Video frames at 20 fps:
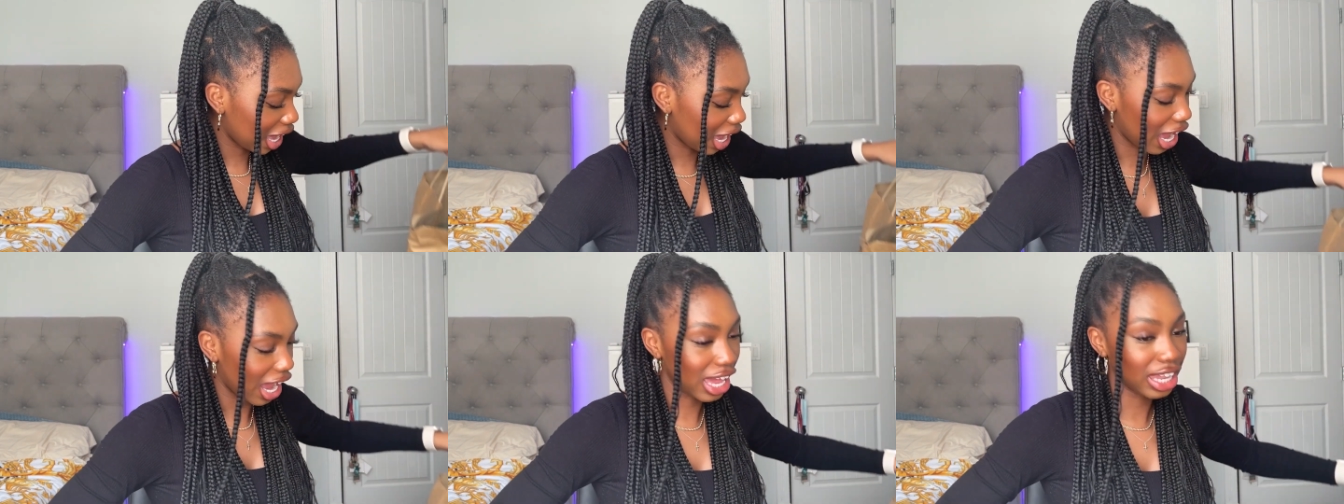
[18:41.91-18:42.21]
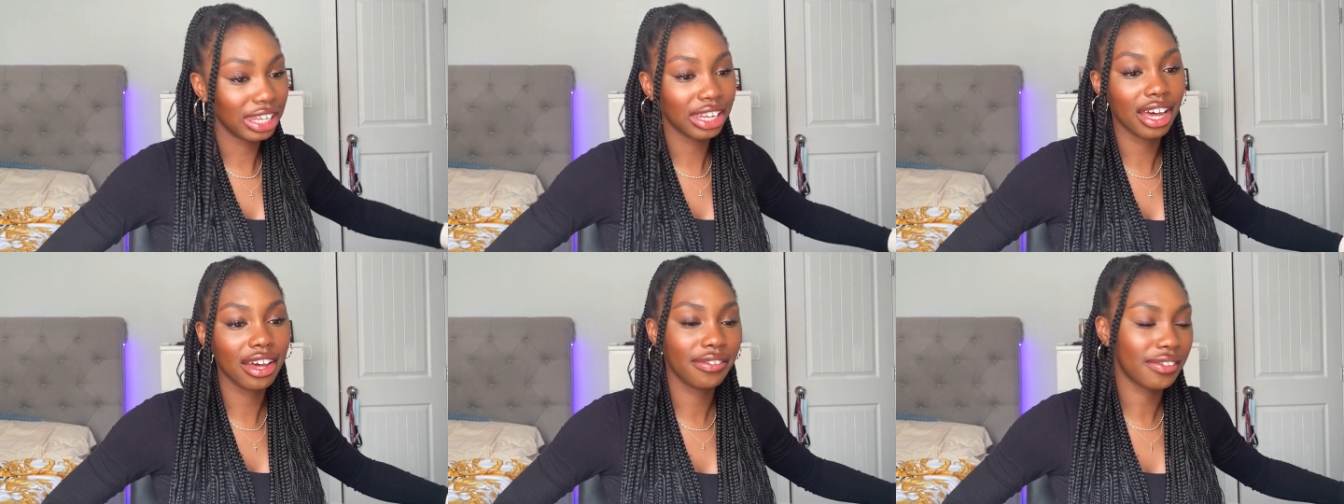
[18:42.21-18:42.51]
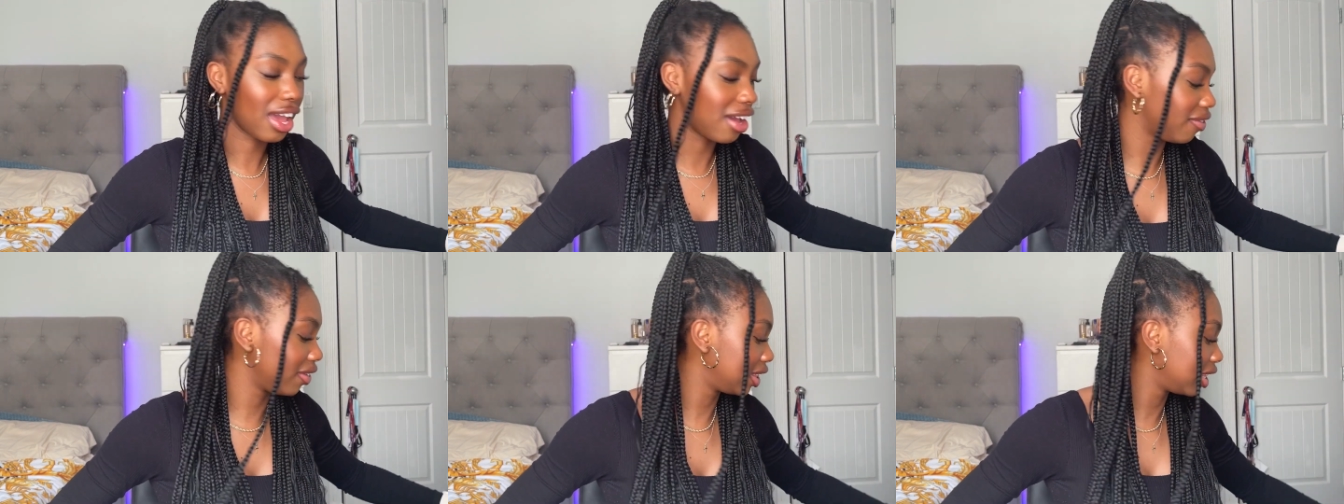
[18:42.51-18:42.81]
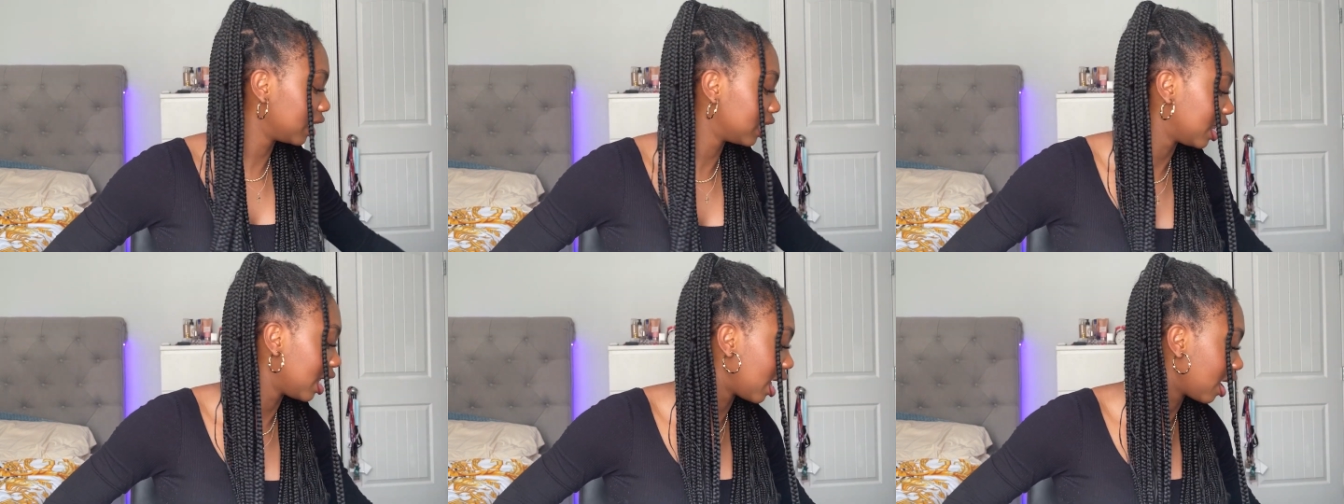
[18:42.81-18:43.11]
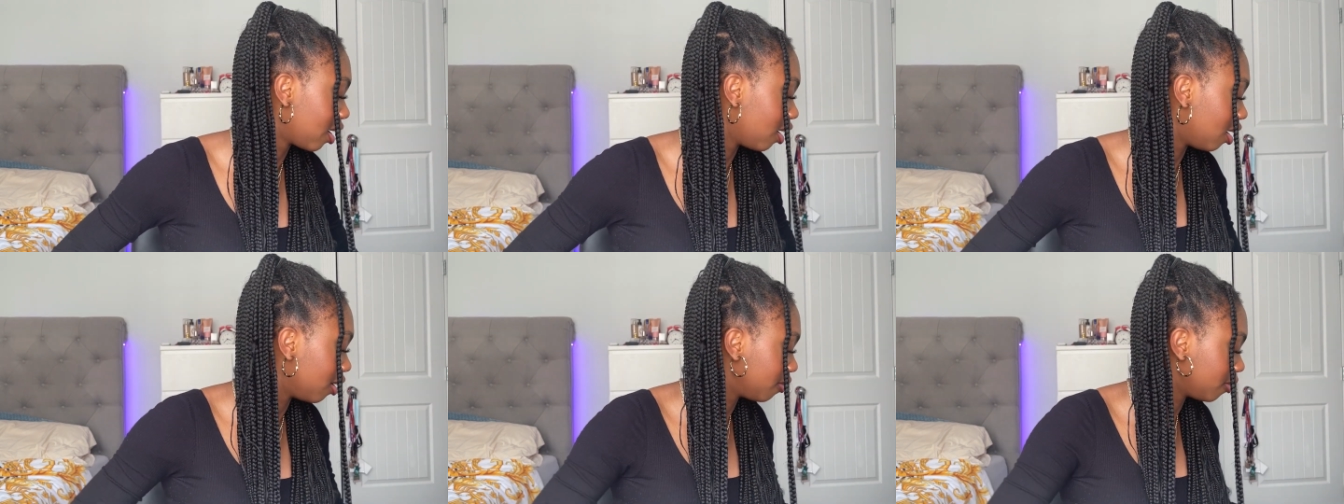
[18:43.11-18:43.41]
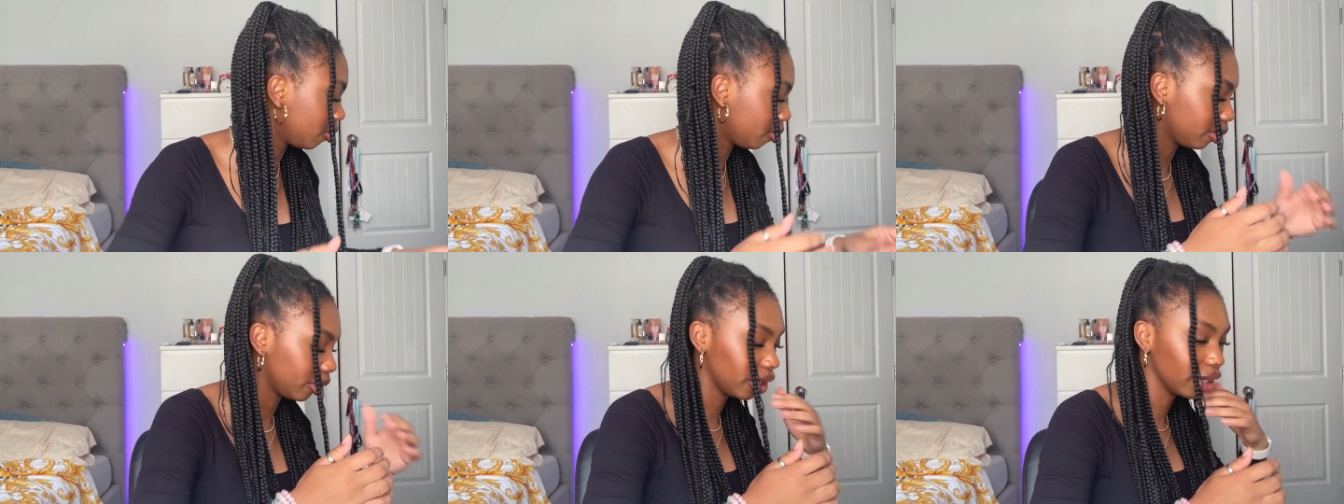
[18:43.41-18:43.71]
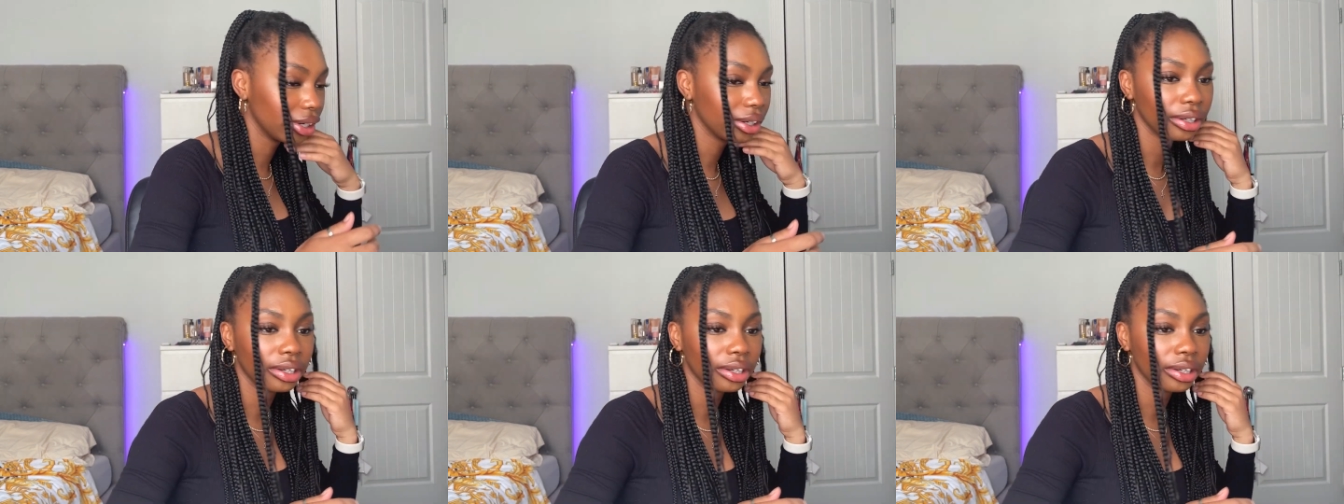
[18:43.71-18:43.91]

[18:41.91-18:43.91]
I love everything that I got from her.